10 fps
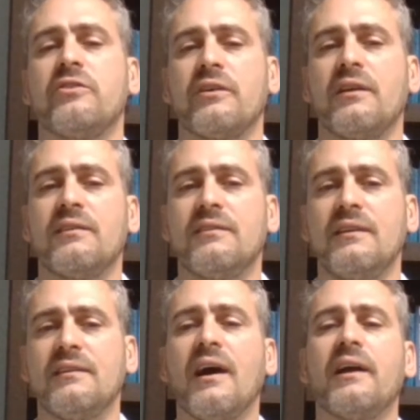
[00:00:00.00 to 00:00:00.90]
You're going to
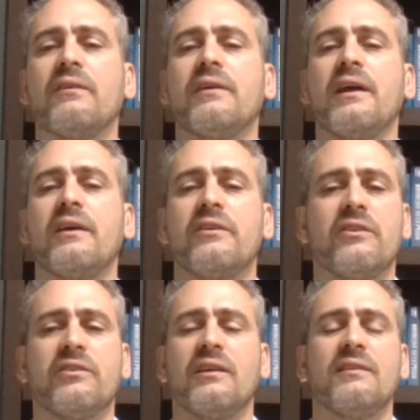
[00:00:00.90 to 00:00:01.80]
see diarrhea. You're
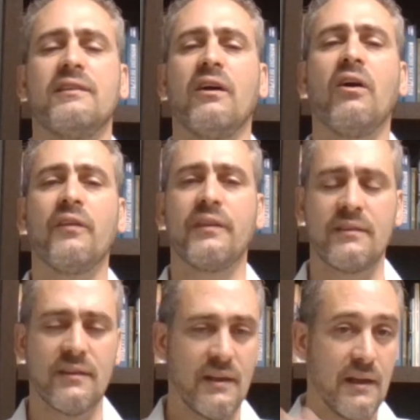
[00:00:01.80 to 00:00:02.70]
just going to see all these